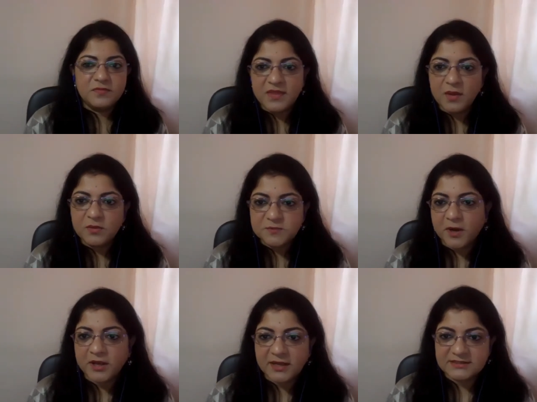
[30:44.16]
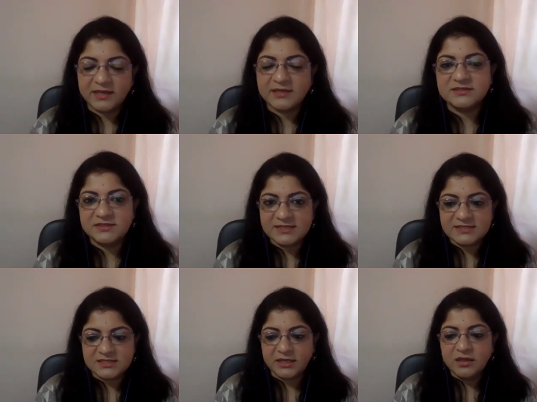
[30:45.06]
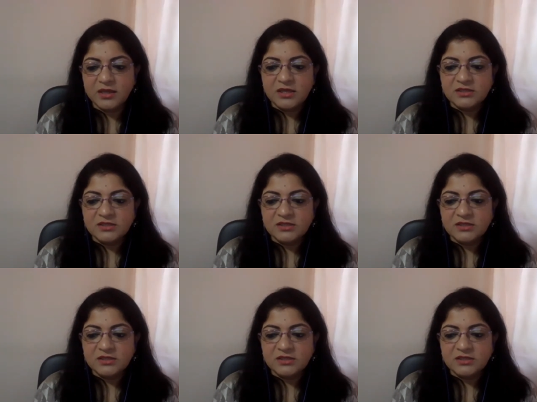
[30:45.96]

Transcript: that was product testing.